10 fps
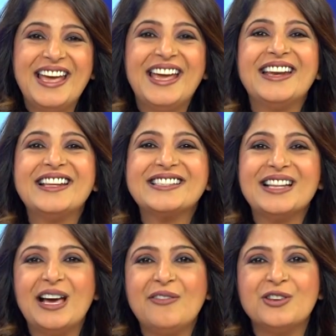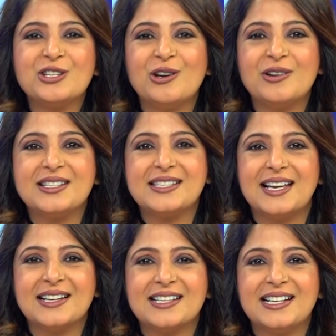India's life insurance
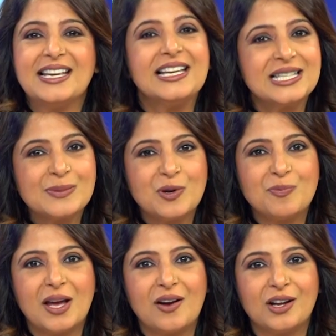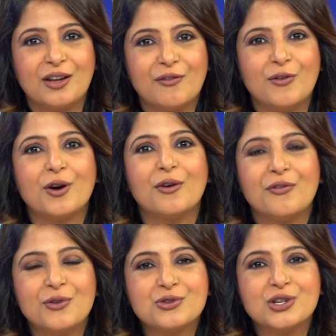sector is preparing for a
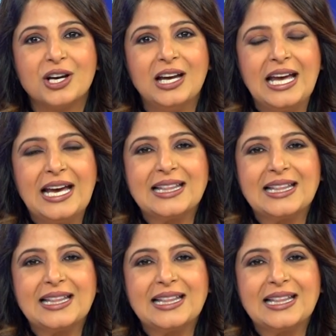future